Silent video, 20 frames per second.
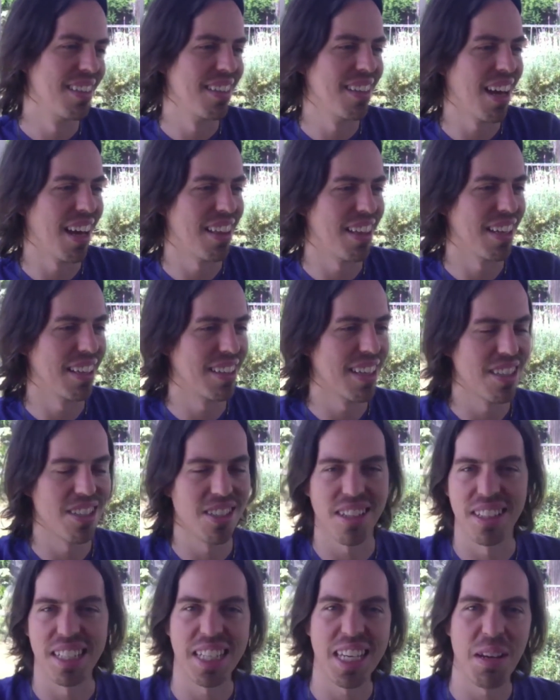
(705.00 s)
I think that's
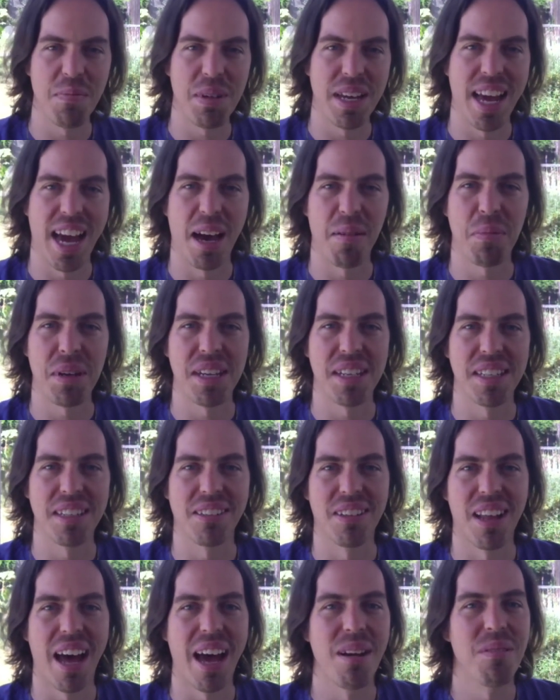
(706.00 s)
going to keep me happy and
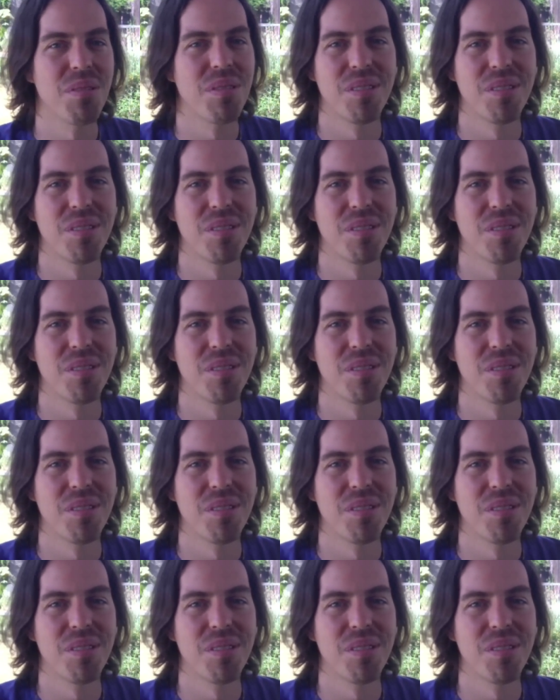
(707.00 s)
alive